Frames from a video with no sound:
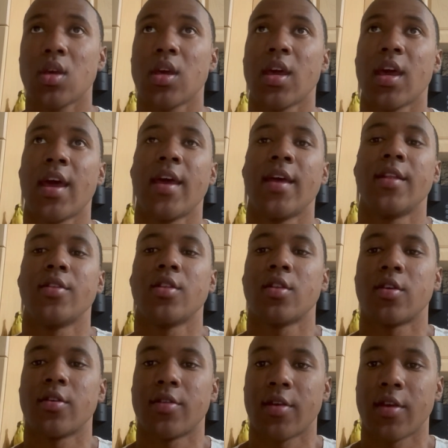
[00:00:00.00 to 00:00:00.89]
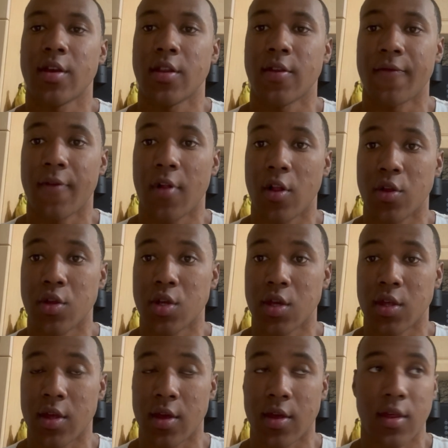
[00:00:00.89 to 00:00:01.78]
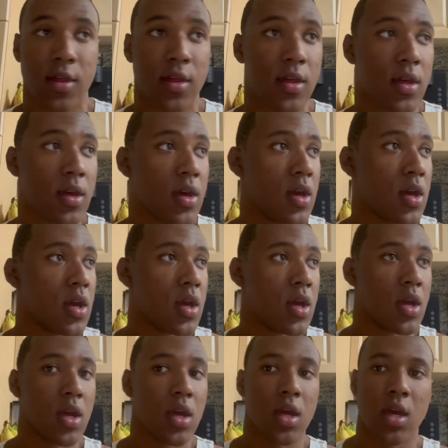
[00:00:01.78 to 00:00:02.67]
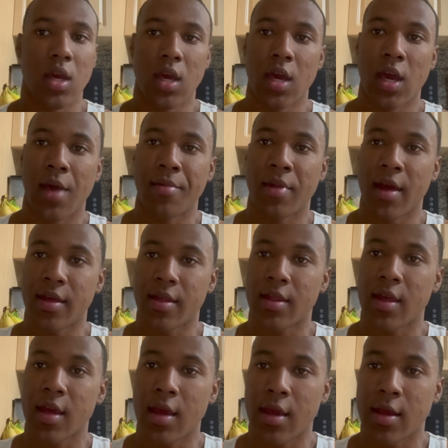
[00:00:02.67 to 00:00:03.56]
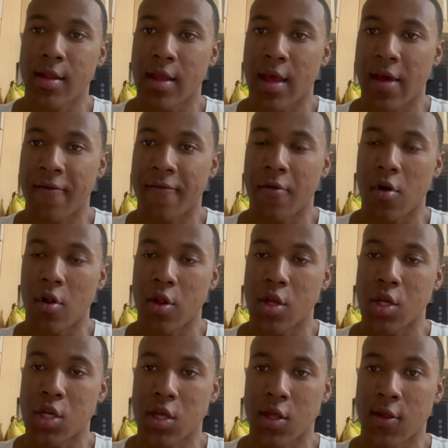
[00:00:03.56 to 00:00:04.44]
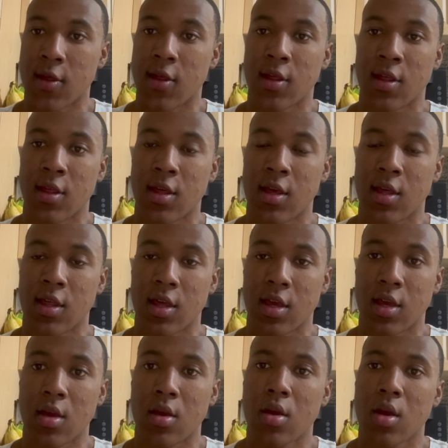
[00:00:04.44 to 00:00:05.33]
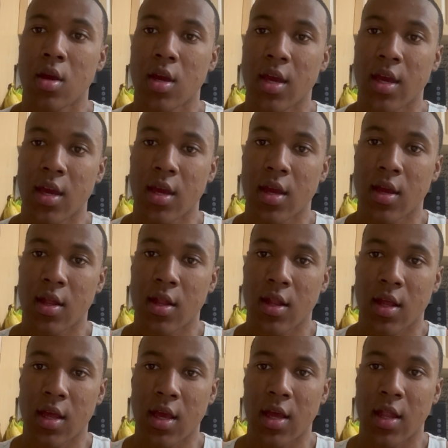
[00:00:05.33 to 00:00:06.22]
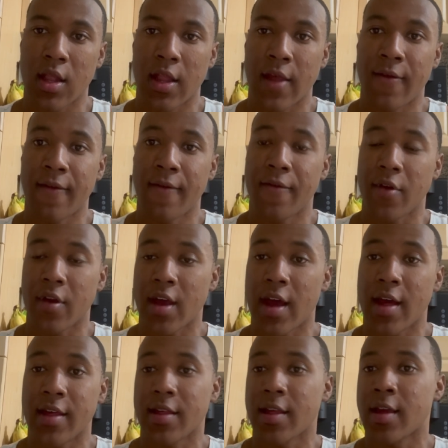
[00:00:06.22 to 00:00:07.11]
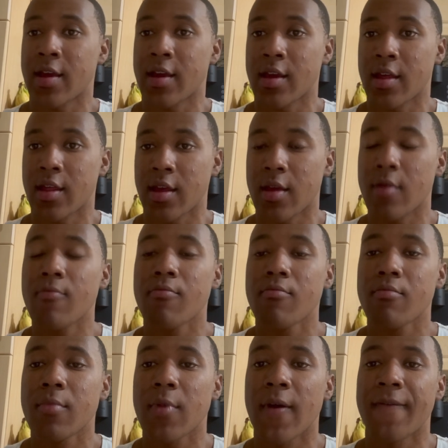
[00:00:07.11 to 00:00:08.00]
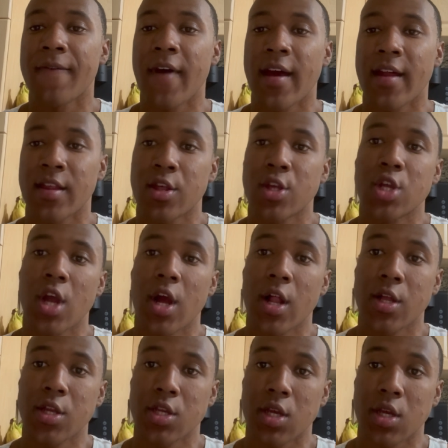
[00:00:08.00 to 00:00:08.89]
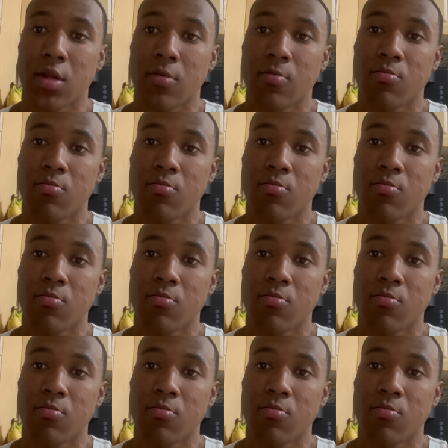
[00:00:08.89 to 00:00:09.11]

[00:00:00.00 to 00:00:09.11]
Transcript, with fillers: And continue to follow Jesus. And I'm not saying that following Jesus is easy. Living for God is not easy. In fact, it's challenging.